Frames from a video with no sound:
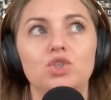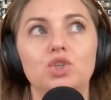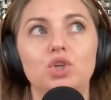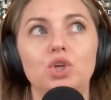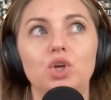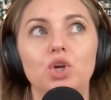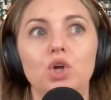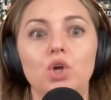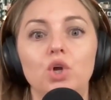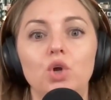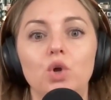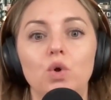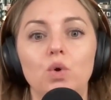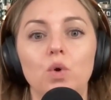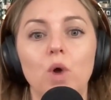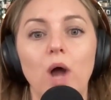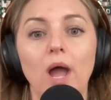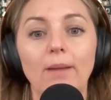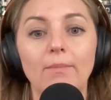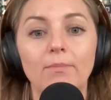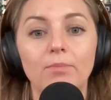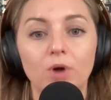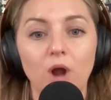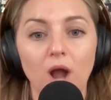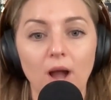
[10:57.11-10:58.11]

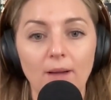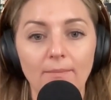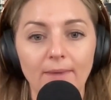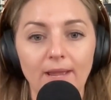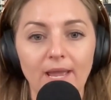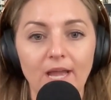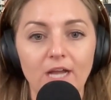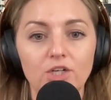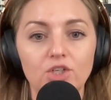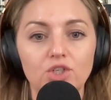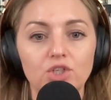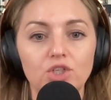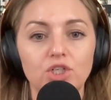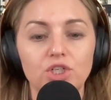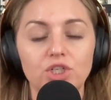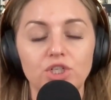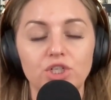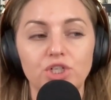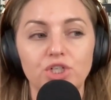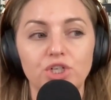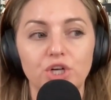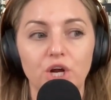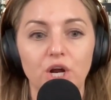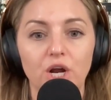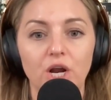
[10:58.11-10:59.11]
I brought my extra
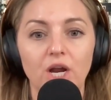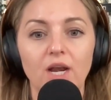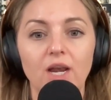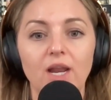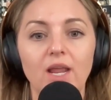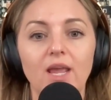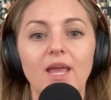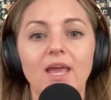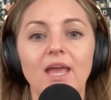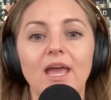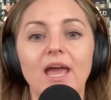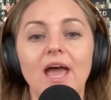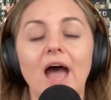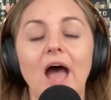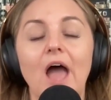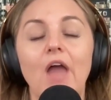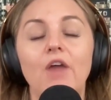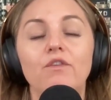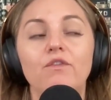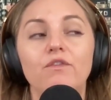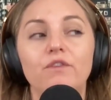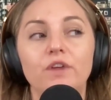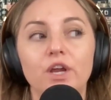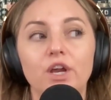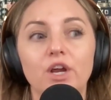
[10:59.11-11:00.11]
shirt.
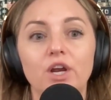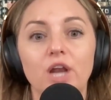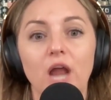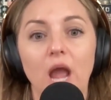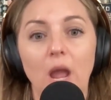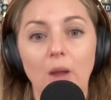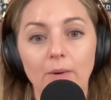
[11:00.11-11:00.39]
I figured